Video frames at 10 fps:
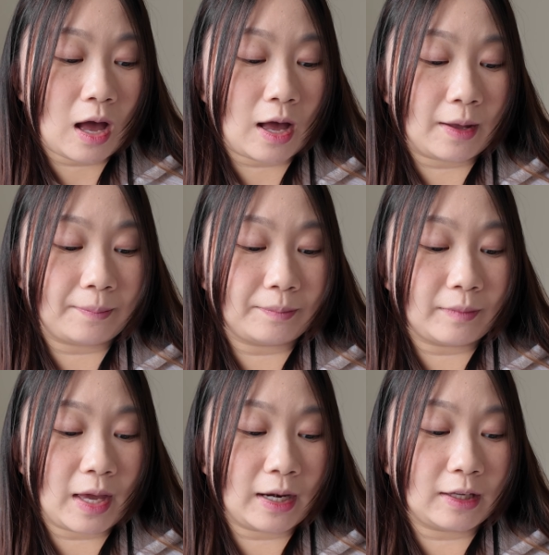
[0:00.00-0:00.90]

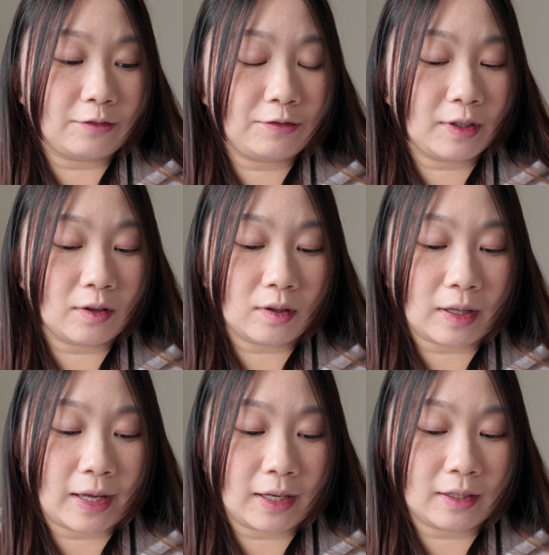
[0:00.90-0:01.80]
and I feel
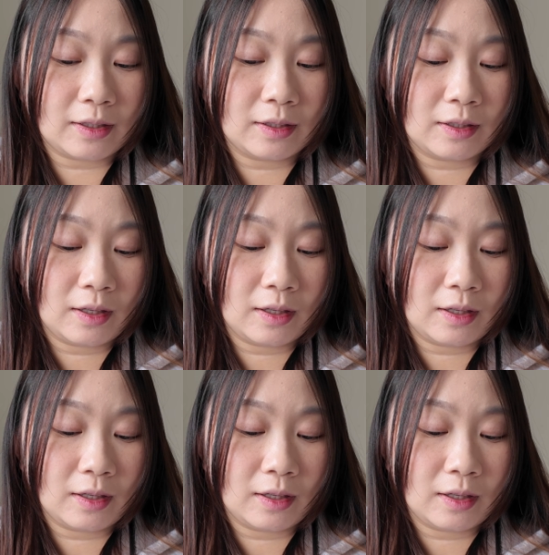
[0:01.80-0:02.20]
like,